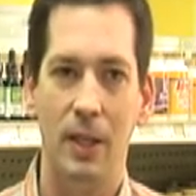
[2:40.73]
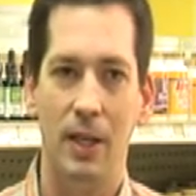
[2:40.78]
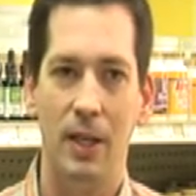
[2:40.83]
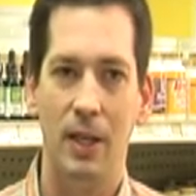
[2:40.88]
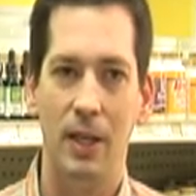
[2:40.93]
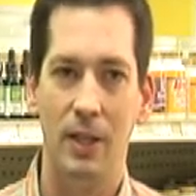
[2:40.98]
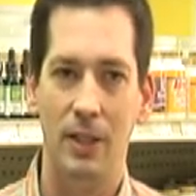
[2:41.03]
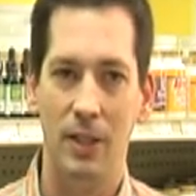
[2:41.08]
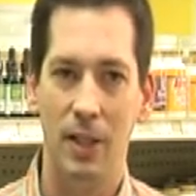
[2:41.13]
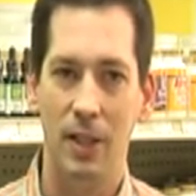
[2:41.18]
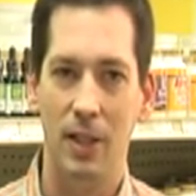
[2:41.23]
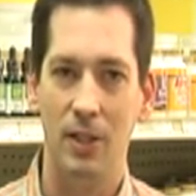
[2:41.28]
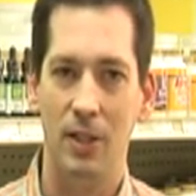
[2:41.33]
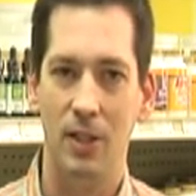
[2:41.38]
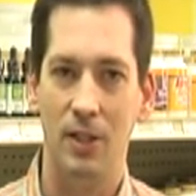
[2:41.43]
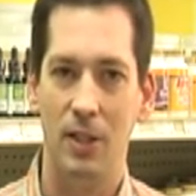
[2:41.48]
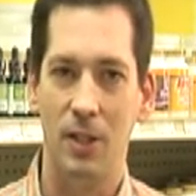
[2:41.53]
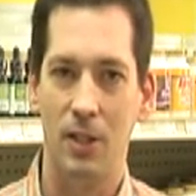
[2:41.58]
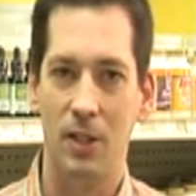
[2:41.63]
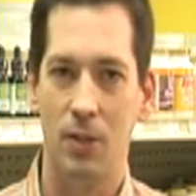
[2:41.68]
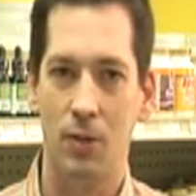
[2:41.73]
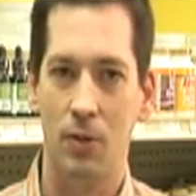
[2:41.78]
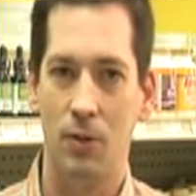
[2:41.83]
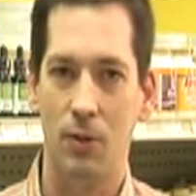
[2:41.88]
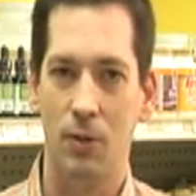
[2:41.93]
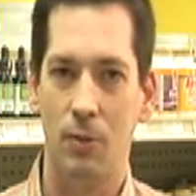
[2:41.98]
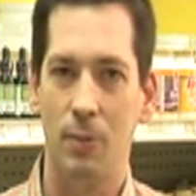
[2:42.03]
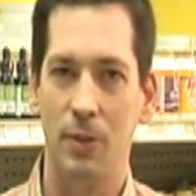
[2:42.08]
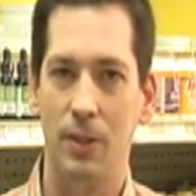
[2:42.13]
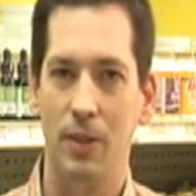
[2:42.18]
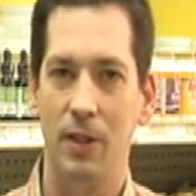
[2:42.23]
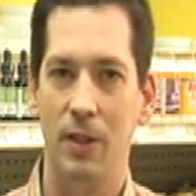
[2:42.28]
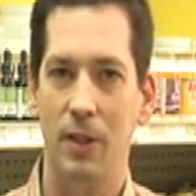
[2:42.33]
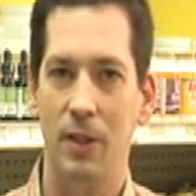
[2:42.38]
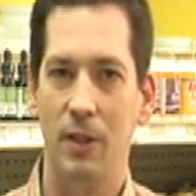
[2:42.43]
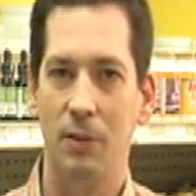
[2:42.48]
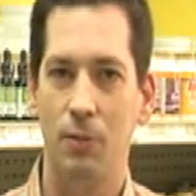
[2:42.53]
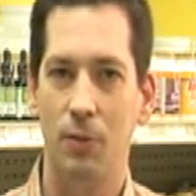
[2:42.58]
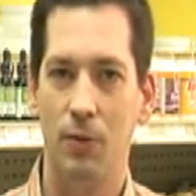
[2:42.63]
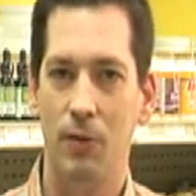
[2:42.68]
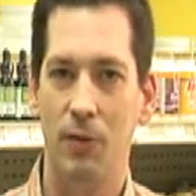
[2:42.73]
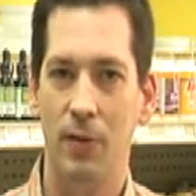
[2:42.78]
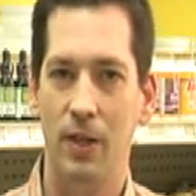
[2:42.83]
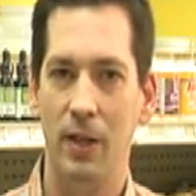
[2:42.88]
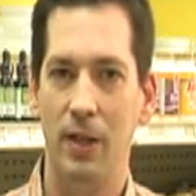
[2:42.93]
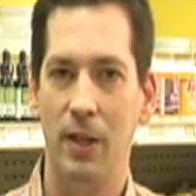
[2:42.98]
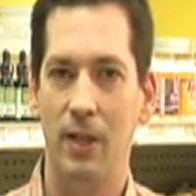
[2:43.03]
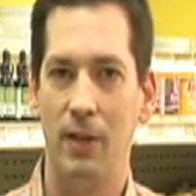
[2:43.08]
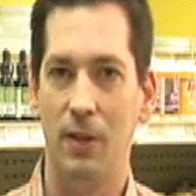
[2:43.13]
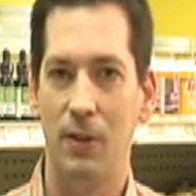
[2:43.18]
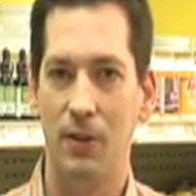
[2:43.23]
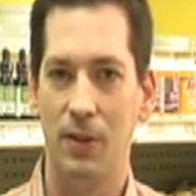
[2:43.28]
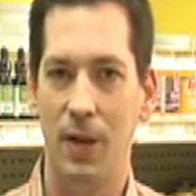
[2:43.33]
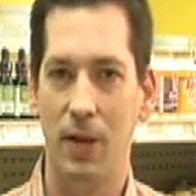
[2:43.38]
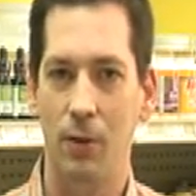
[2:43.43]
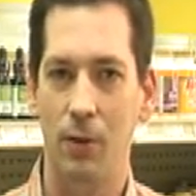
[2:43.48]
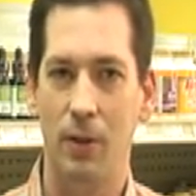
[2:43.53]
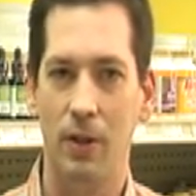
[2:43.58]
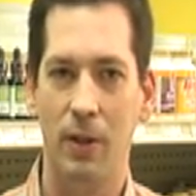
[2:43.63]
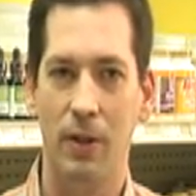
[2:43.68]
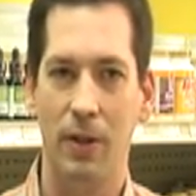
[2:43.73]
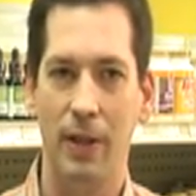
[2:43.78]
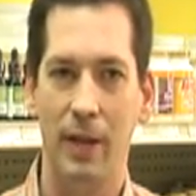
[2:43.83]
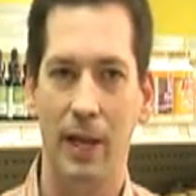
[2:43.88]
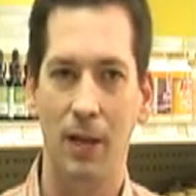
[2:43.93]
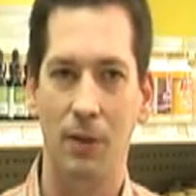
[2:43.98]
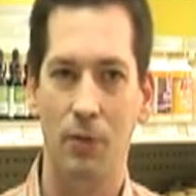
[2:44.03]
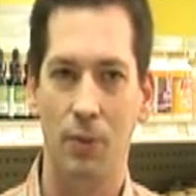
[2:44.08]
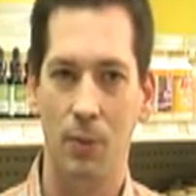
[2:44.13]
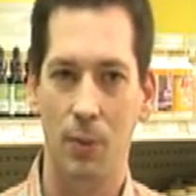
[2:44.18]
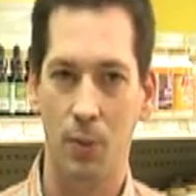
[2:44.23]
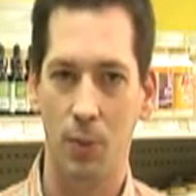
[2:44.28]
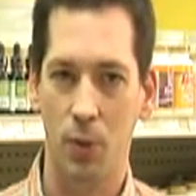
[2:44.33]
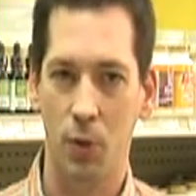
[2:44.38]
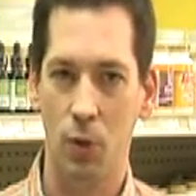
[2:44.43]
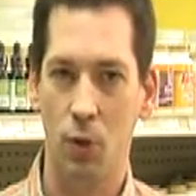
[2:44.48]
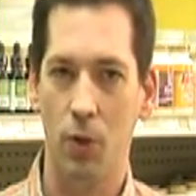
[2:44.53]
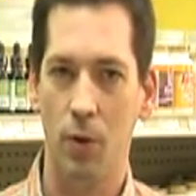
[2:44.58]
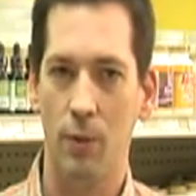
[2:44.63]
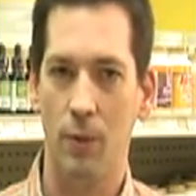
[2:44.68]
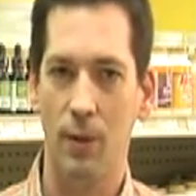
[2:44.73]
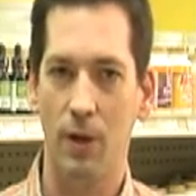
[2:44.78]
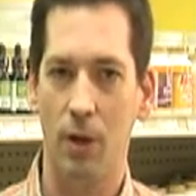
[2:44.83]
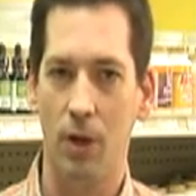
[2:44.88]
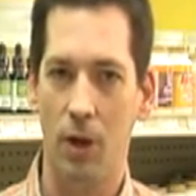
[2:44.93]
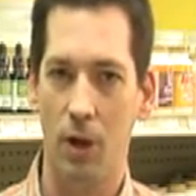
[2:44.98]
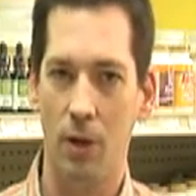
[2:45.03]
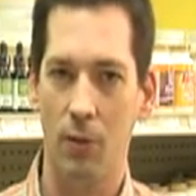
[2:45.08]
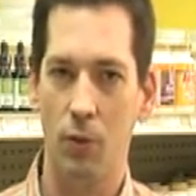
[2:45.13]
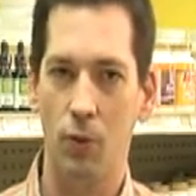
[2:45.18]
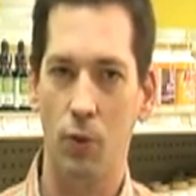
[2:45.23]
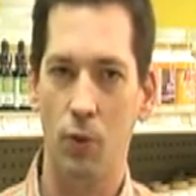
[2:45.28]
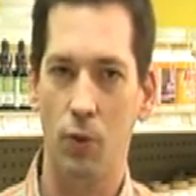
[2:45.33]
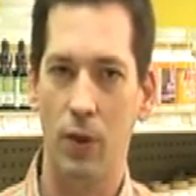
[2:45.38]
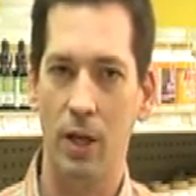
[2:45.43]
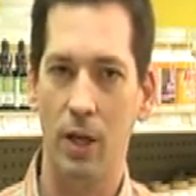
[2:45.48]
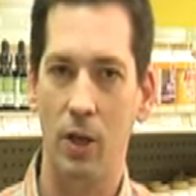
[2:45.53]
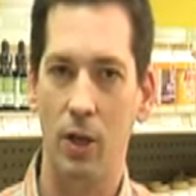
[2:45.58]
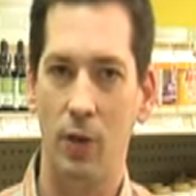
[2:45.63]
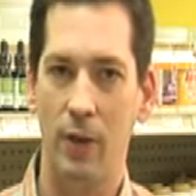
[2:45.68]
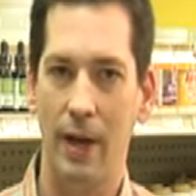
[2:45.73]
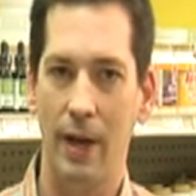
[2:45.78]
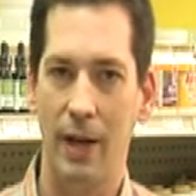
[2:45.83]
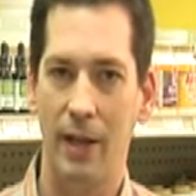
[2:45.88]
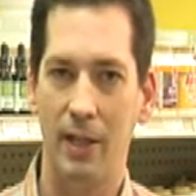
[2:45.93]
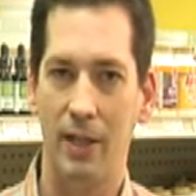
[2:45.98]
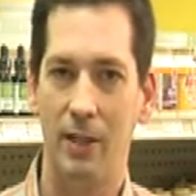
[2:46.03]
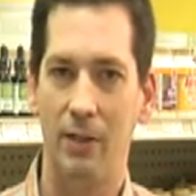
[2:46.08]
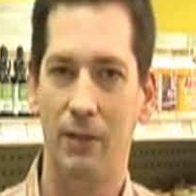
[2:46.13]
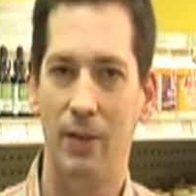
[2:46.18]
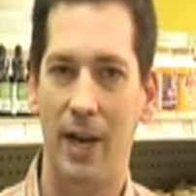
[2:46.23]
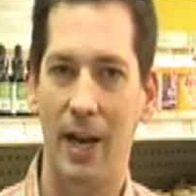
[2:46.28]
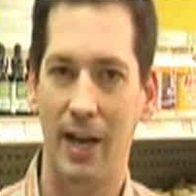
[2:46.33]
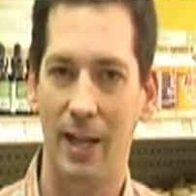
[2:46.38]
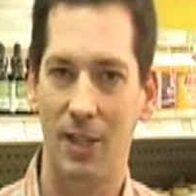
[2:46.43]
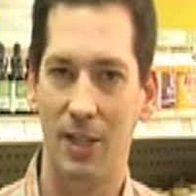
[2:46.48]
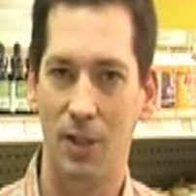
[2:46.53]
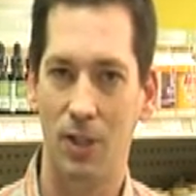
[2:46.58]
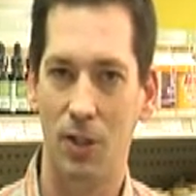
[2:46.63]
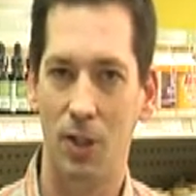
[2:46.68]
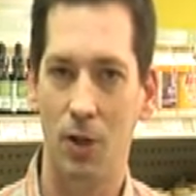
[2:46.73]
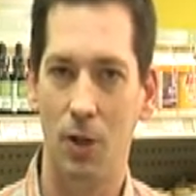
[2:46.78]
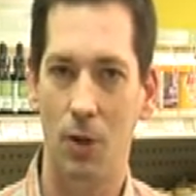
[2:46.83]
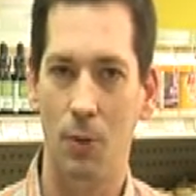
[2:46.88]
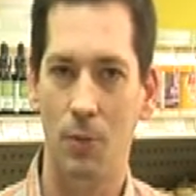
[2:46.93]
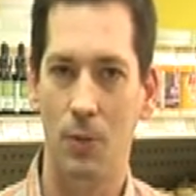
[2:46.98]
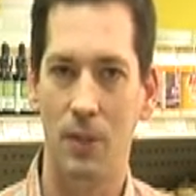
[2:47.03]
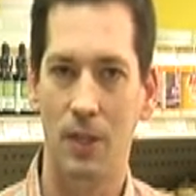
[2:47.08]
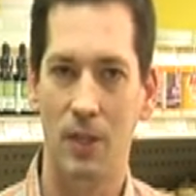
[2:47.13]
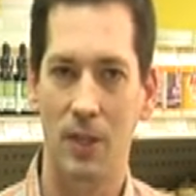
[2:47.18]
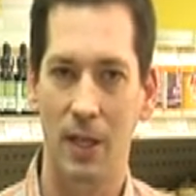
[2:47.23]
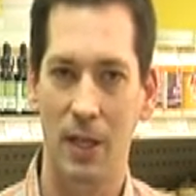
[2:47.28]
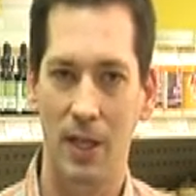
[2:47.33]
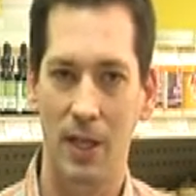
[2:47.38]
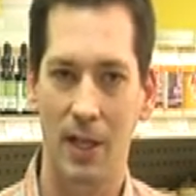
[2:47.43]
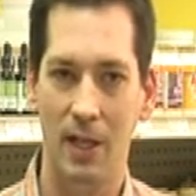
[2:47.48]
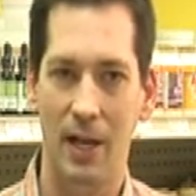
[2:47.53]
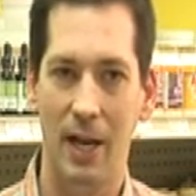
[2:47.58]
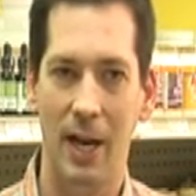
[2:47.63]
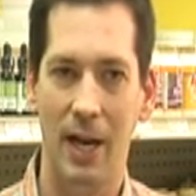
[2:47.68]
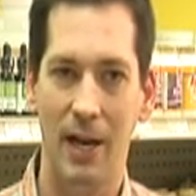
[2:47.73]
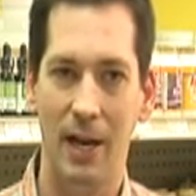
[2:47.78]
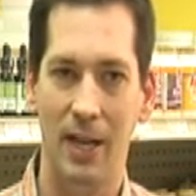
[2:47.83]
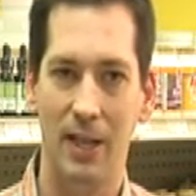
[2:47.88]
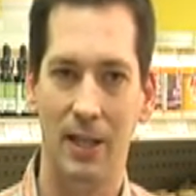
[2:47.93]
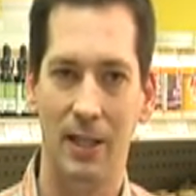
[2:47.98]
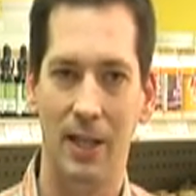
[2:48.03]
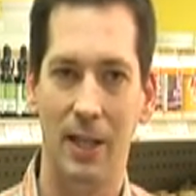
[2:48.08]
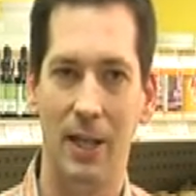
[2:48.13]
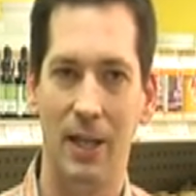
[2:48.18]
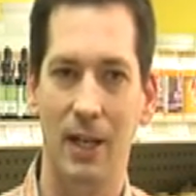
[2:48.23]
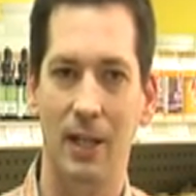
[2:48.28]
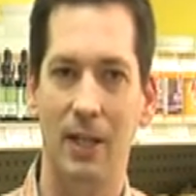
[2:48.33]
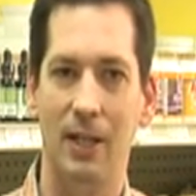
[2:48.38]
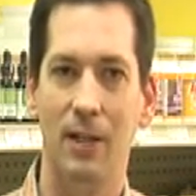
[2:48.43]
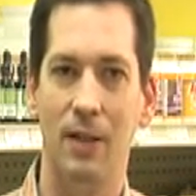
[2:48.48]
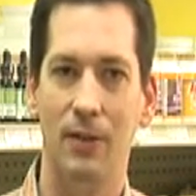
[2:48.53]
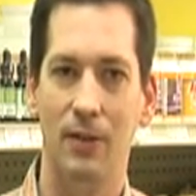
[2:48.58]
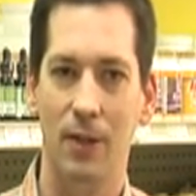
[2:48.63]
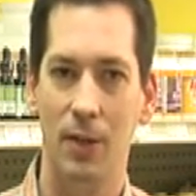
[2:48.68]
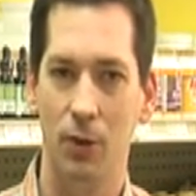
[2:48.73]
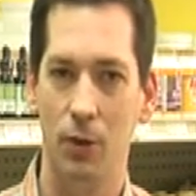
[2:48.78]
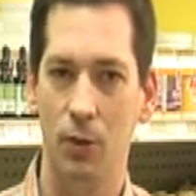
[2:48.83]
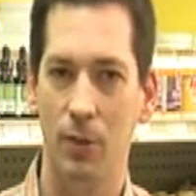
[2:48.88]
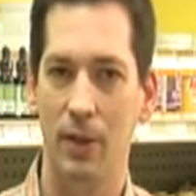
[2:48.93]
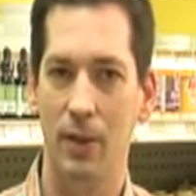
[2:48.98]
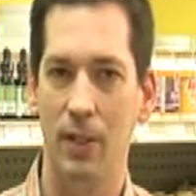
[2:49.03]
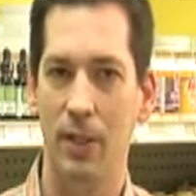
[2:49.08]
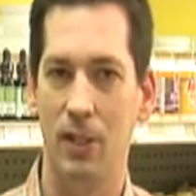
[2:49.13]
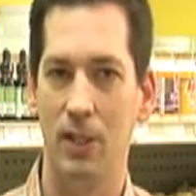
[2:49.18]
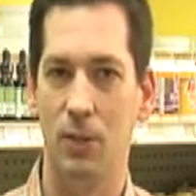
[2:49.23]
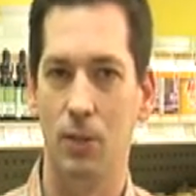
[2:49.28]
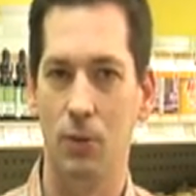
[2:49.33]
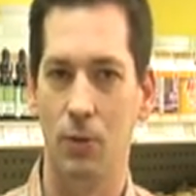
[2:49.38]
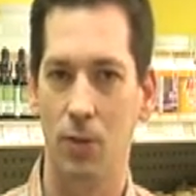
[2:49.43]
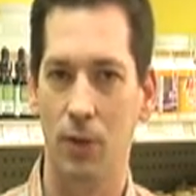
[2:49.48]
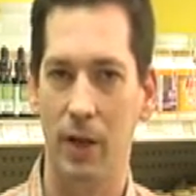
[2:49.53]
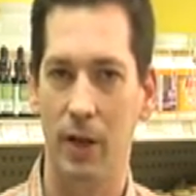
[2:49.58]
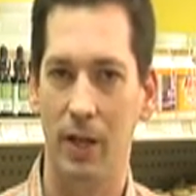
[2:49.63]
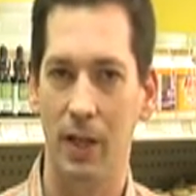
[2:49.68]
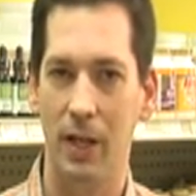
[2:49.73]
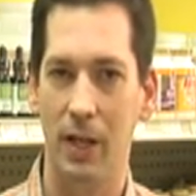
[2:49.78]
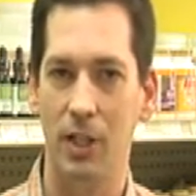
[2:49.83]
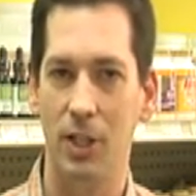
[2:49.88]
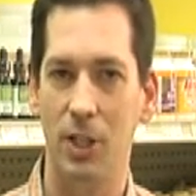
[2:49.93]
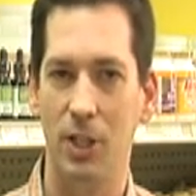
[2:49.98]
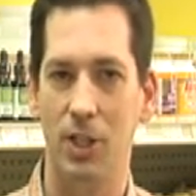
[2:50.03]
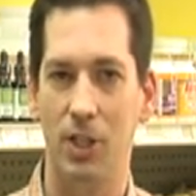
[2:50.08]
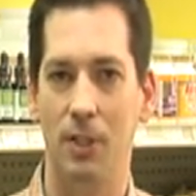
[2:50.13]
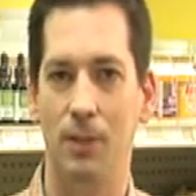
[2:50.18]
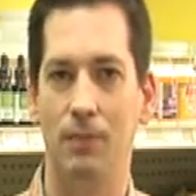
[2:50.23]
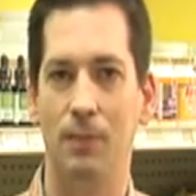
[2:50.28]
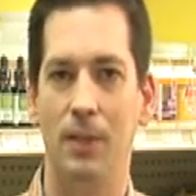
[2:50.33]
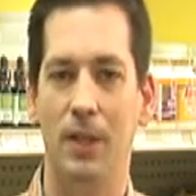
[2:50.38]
It does this through the ability of preventing the thyroid gland from absorbing the harmful radioactive isotopes in iodine that are released through radiation.